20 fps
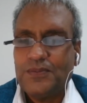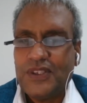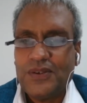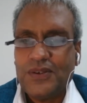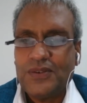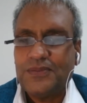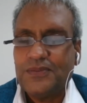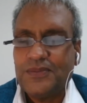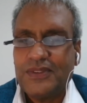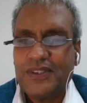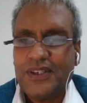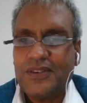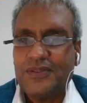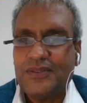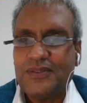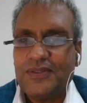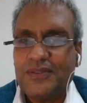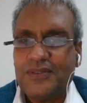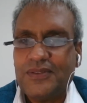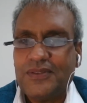No,
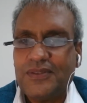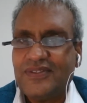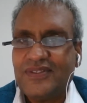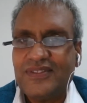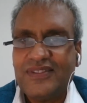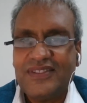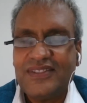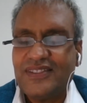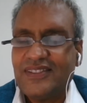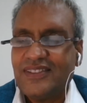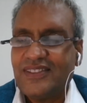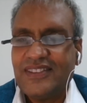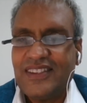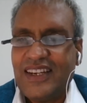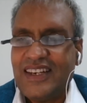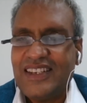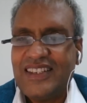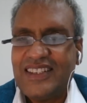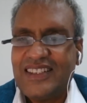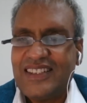
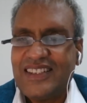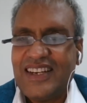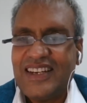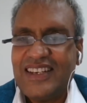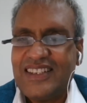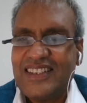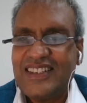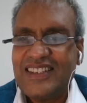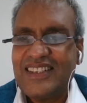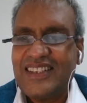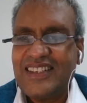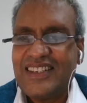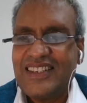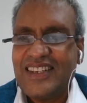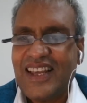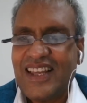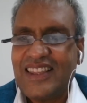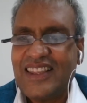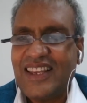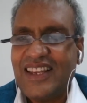there is
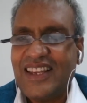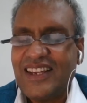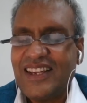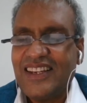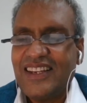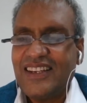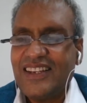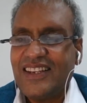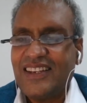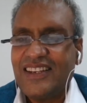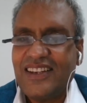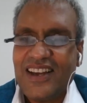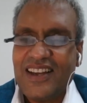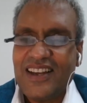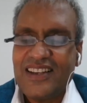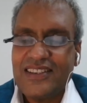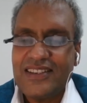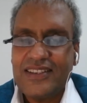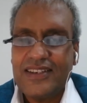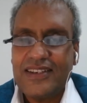nothing
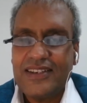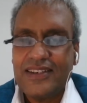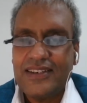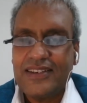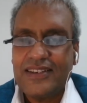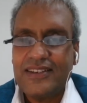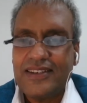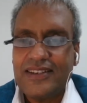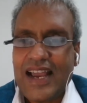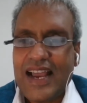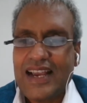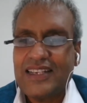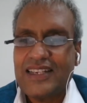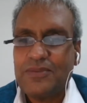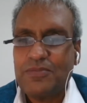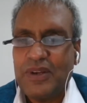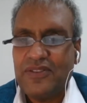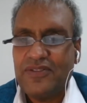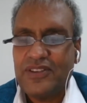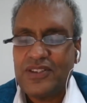as in
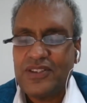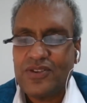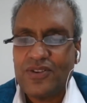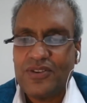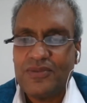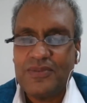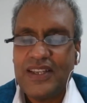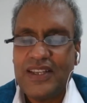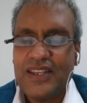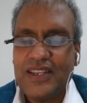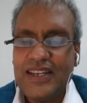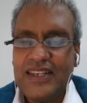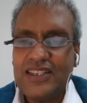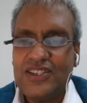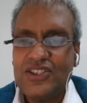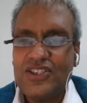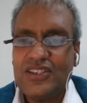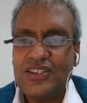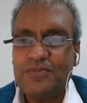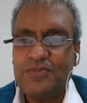tax benefits or anything.
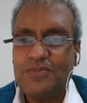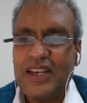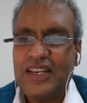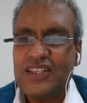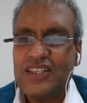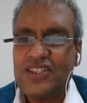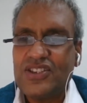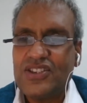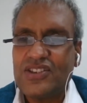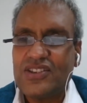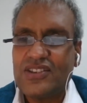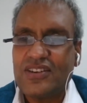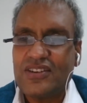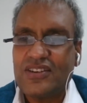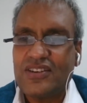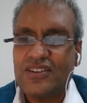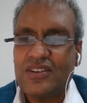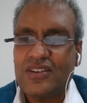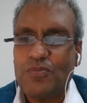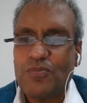It just makes
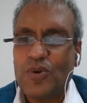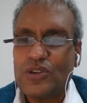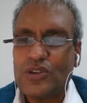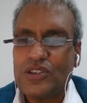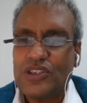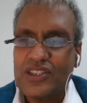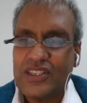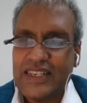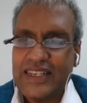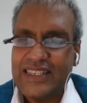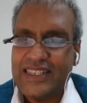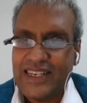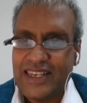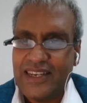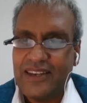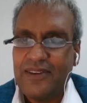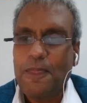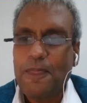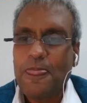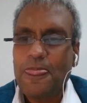the process easy
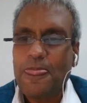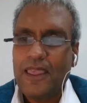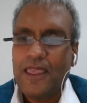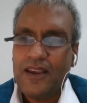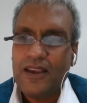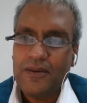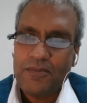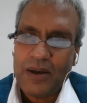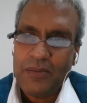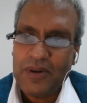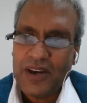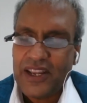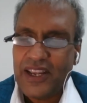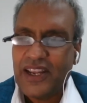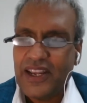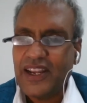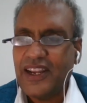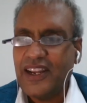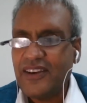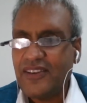by
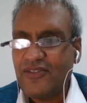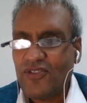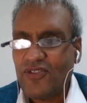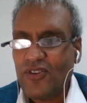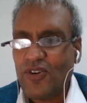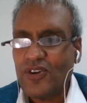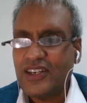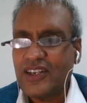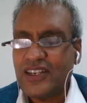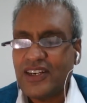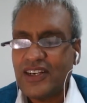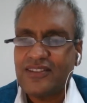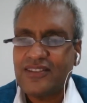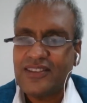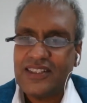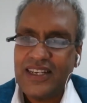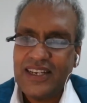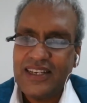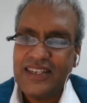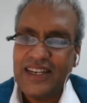bringing in foreign
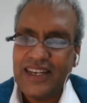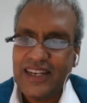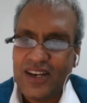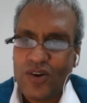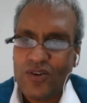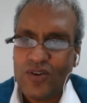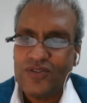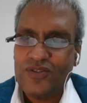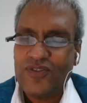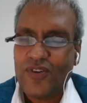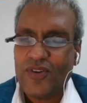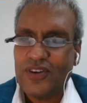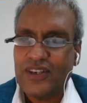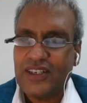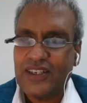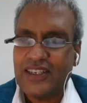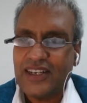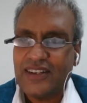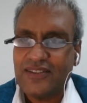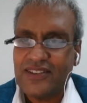currency and taking out
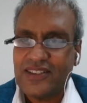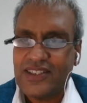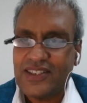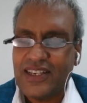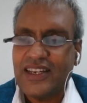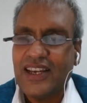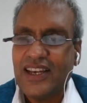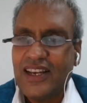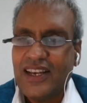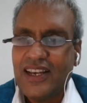foreign currency.